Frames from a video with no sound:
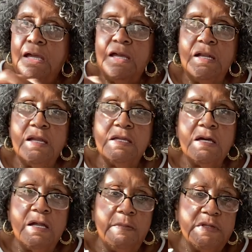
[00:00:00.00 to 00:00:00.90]
and I
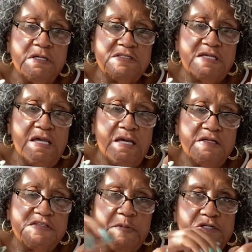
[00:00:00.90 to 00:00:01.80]
got it because they had
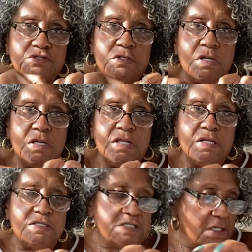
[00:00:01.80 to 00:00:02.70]
a special on
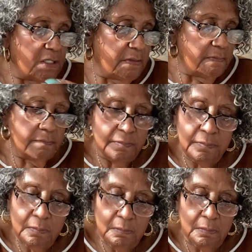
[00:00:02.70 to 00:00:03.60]
at a time.
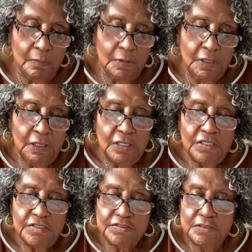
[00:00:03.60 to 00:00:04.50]

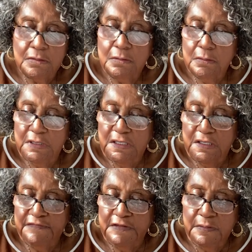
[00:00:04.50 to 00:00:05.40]
So
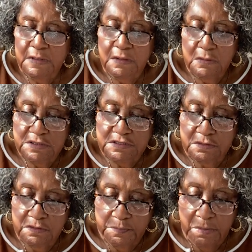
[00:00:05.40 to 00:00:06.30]
if anybody wants to
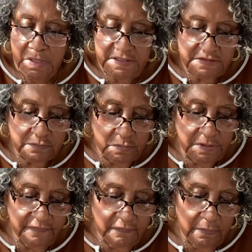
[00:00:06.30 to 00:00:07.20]
know the price of
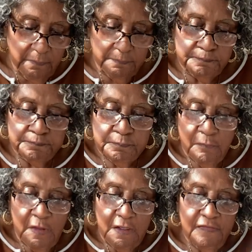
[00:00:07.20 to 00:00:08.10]
whatever,
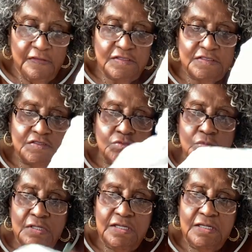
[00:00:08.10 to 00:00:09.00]
this is
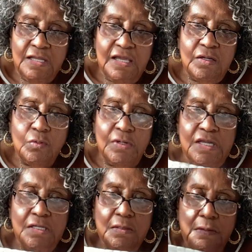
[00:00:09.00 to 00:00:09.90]
really
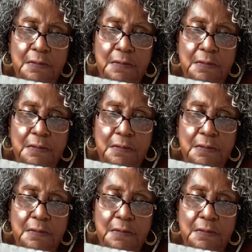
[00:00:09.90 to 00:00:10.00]
lightweight,